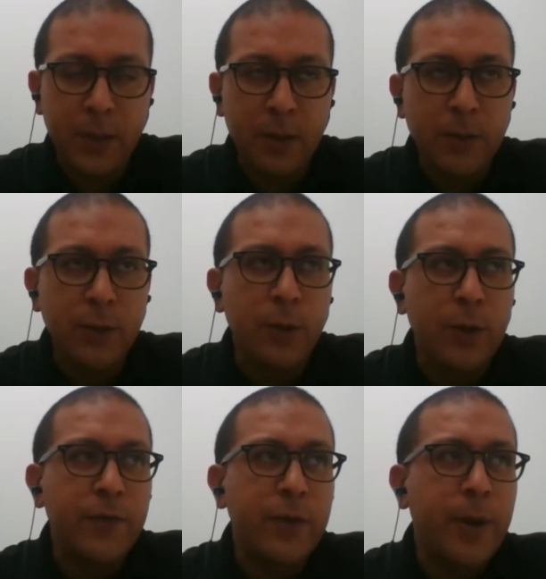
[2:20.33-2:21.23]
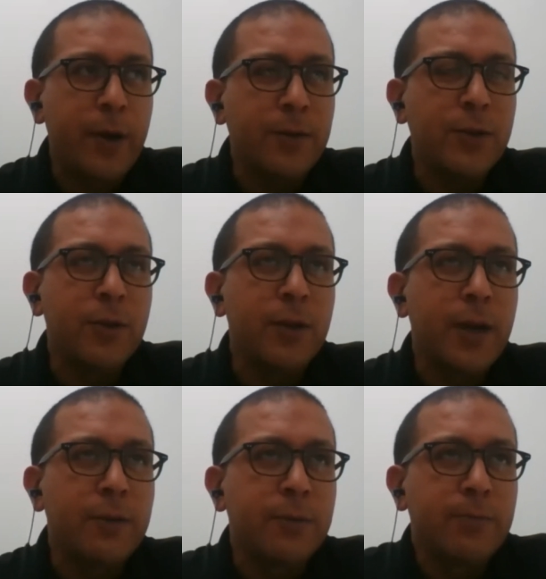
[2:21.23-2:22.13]
So if the parents are
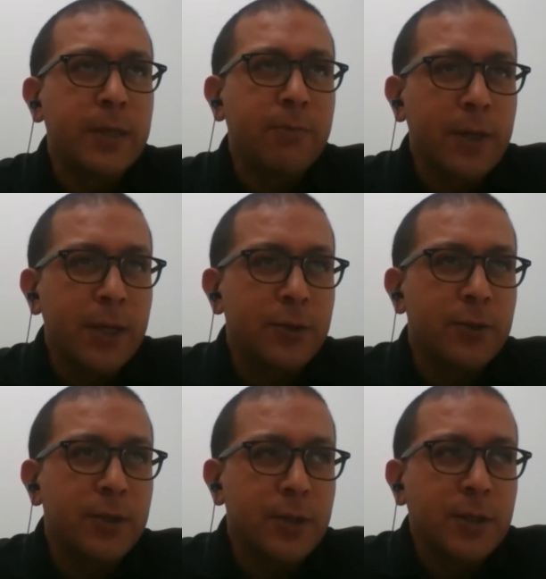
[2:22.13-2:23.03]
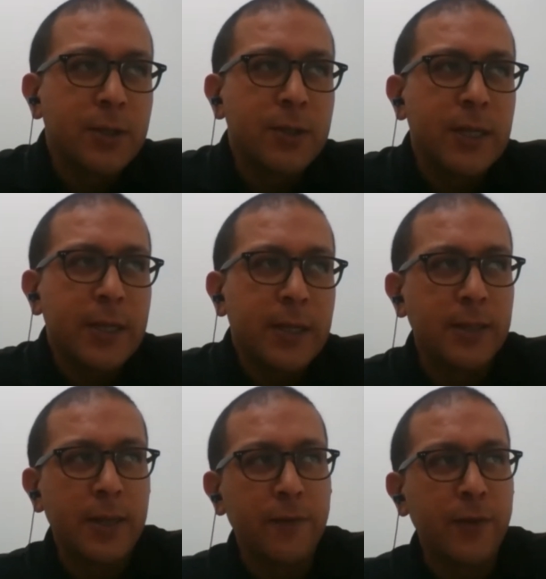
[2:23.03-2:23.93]
allowed to make major decisions in the
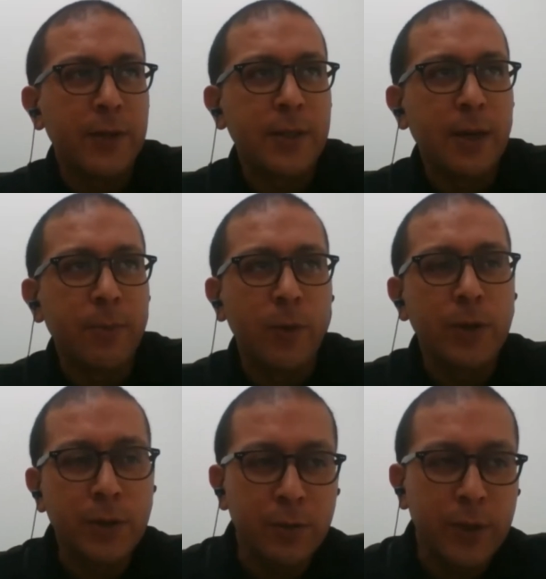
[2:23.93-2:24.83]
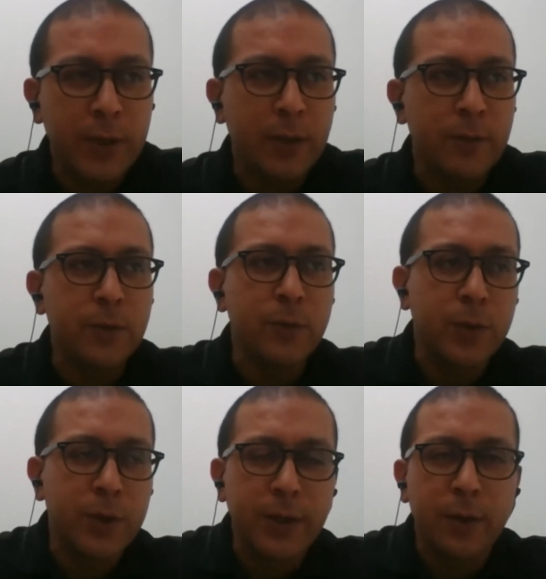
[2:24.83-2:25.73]
kids' life, for example, what school they go to,
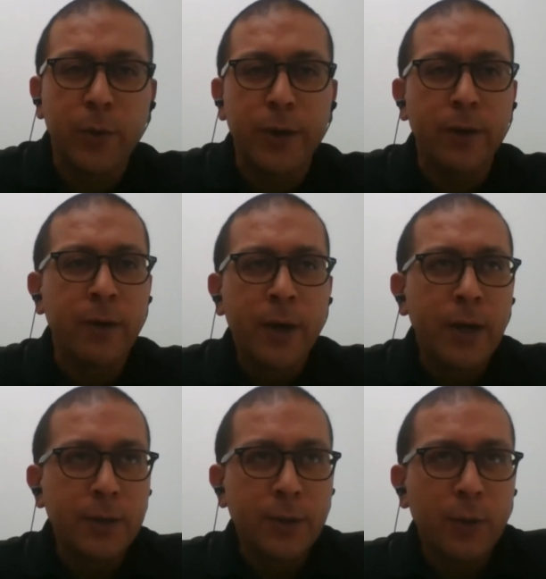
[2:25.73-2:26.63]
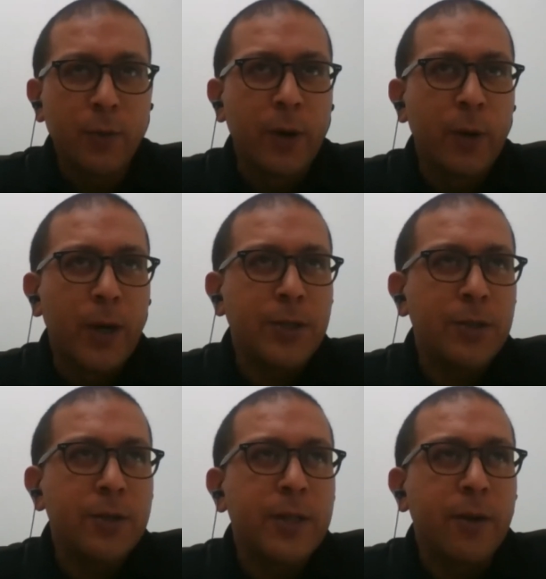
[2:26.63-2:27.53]
what they can wear, and so on, why
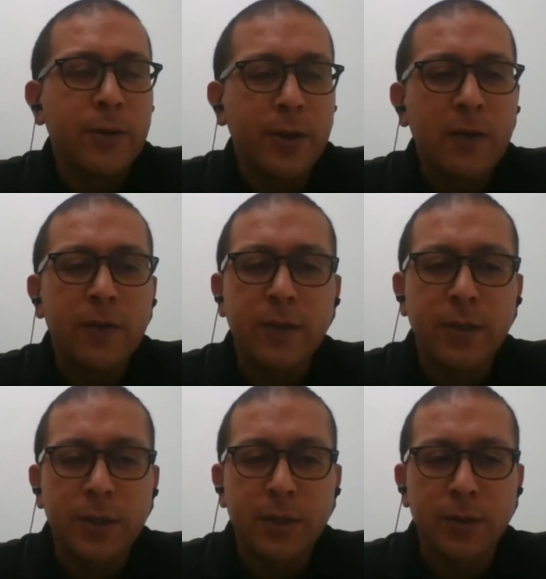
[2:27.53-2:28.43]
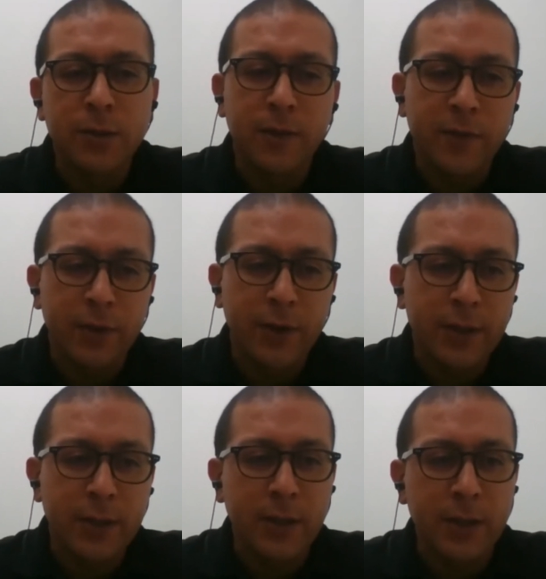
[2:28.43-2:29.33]
shouldn't they also have the decision to live their
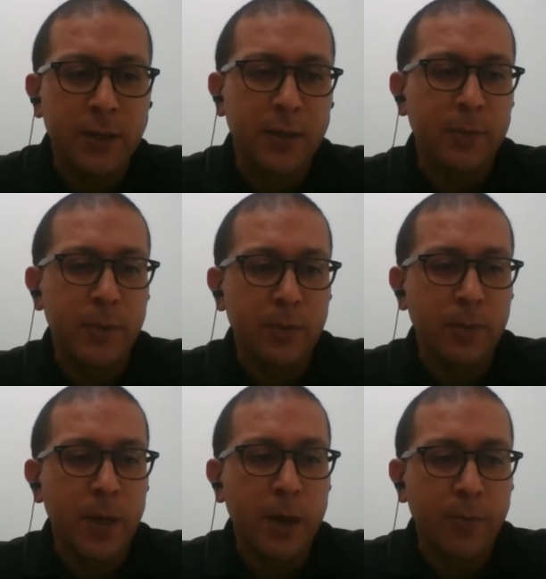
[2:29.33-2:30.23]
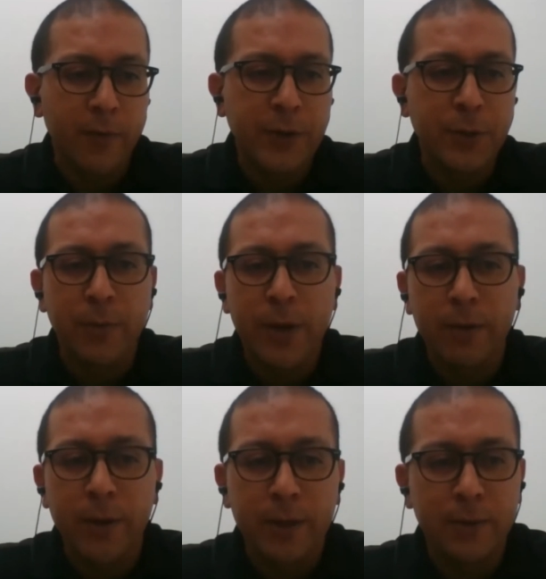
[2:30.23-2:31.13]
kids in professional modeling?